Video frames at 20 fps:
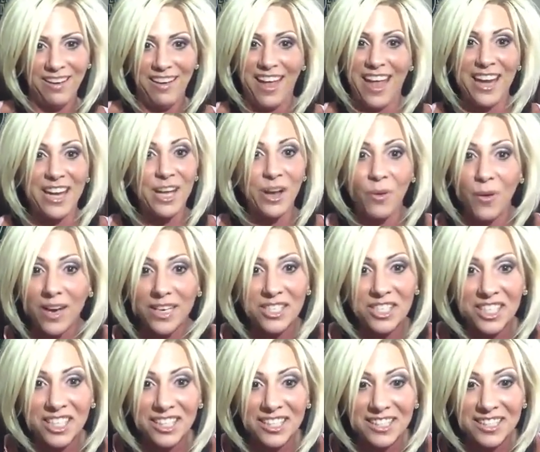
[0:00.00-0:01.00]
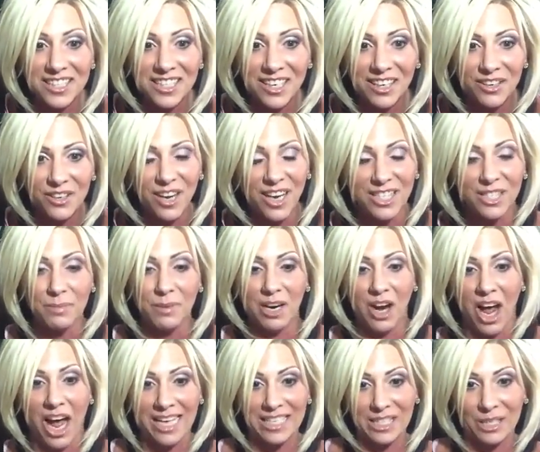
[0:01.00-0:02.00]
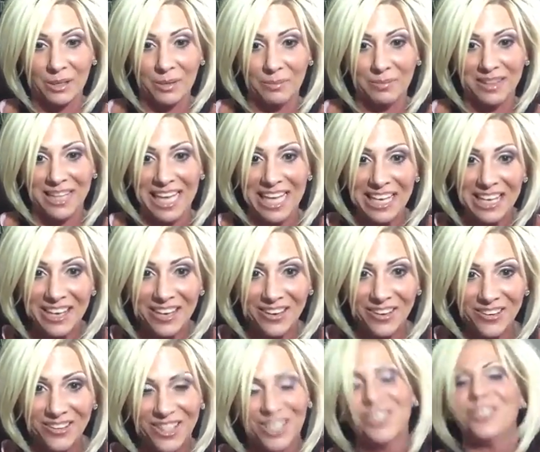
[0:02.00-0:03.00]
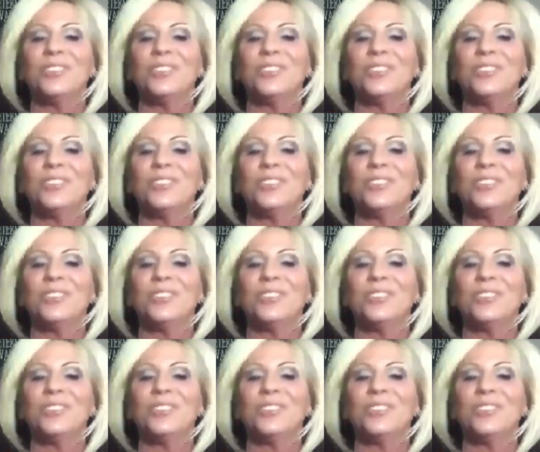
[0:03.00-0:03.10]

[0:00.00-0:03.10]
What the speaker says: Any questions? You guys have been awesome. Thank you. This